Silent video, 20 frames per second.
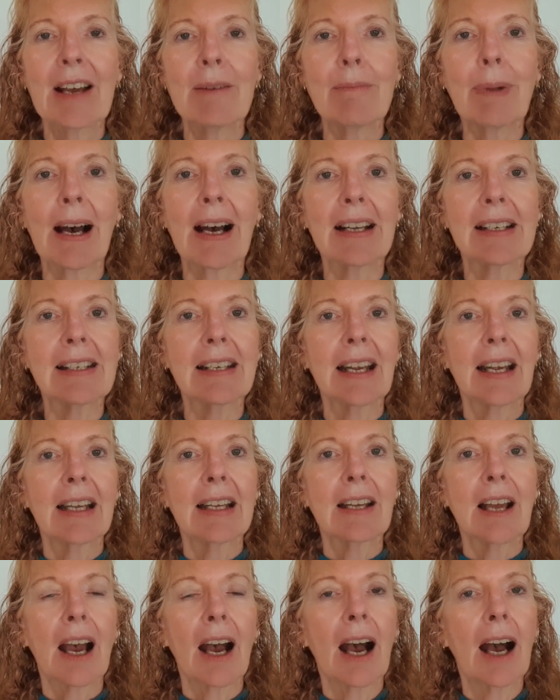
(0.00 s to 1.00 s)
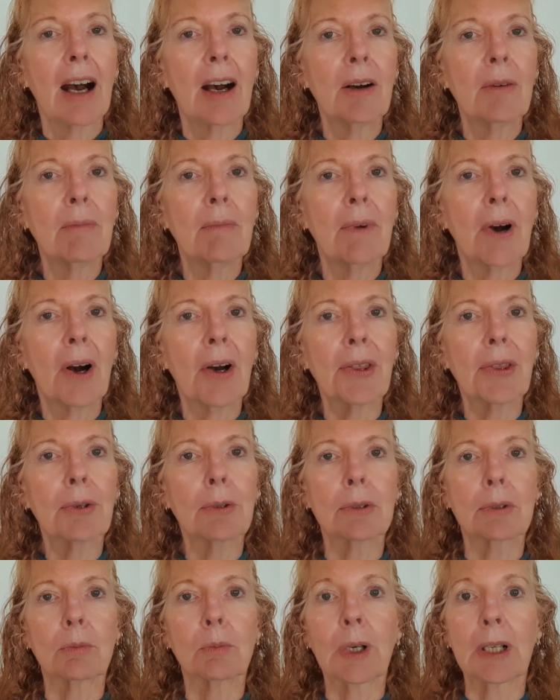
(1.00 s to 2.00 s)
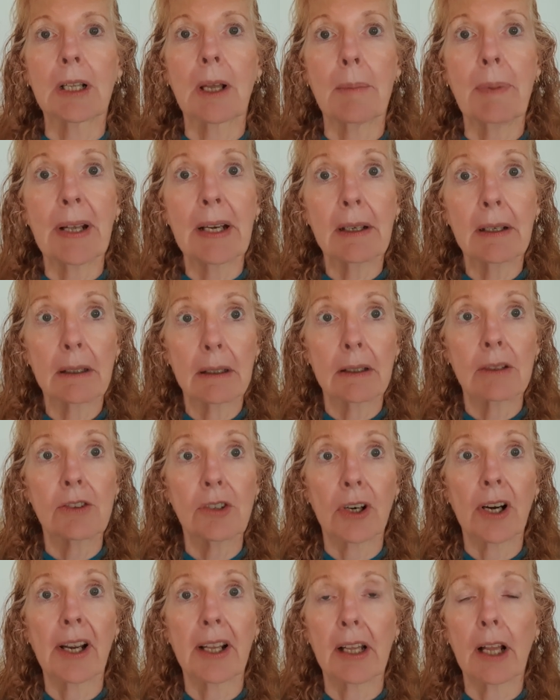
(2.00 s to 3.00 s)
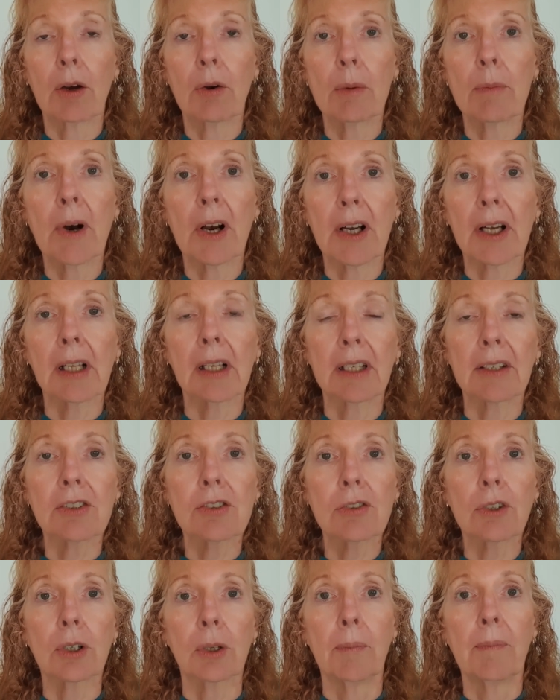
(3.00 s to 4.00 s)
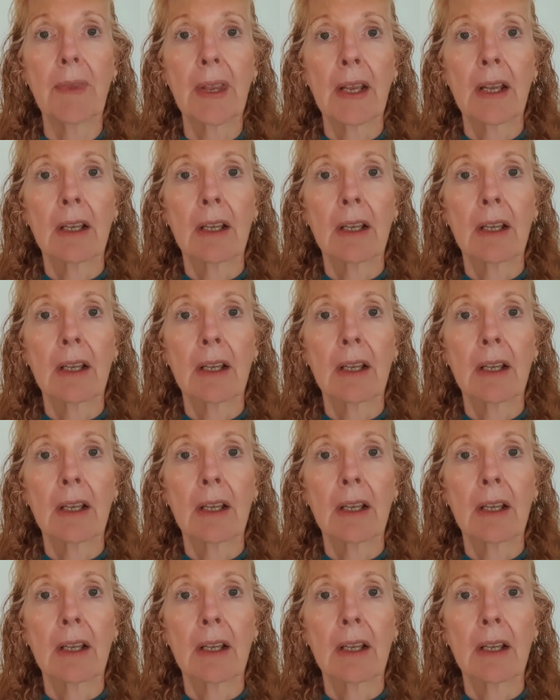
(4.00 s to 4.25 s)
But I thought, well, I better try and lower my cholesterol.